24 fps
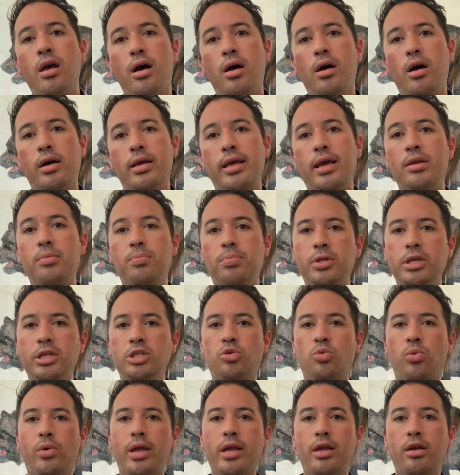Again,
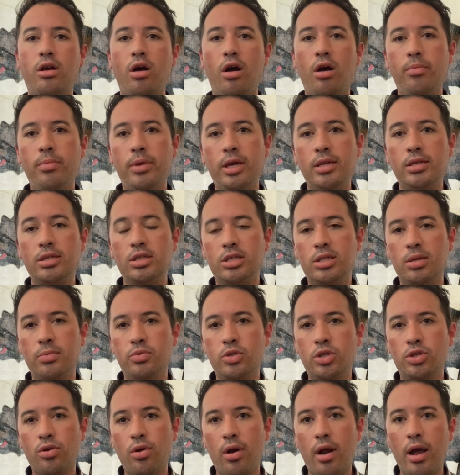please rate, comment,
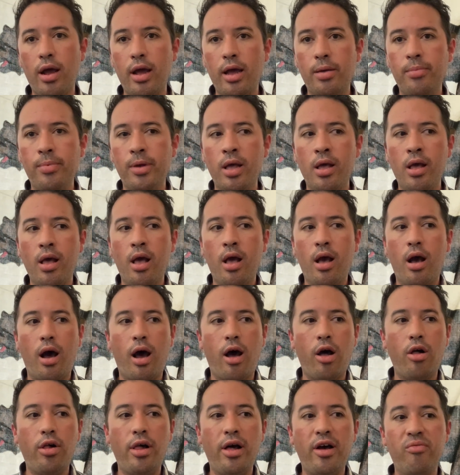subscribe.
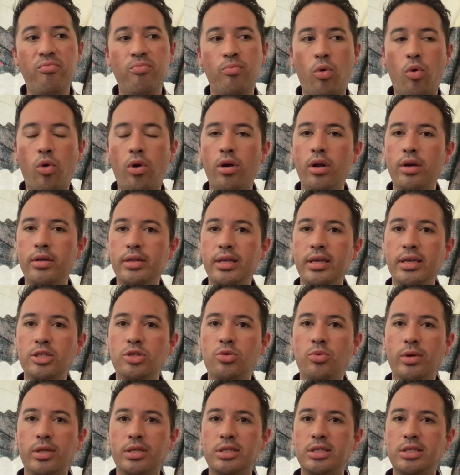I'll have more on these with